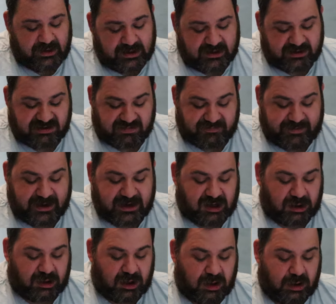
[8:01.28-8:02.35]
It's been a
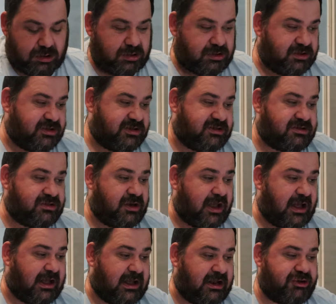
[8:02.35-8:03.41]
long and
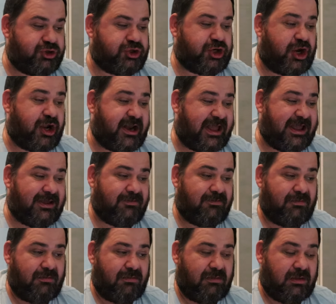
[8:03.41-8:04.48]
hard journey,
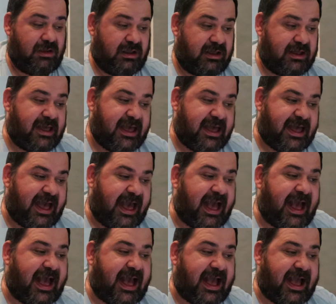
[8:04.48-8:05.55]

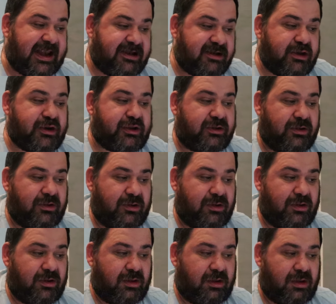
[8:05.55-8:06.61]
and
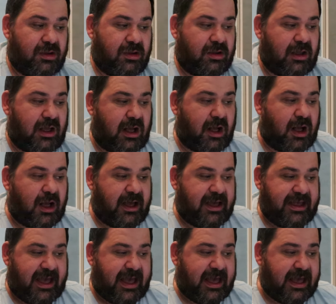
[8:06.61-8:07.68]

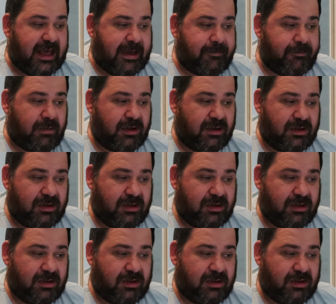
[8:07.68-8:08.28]
I am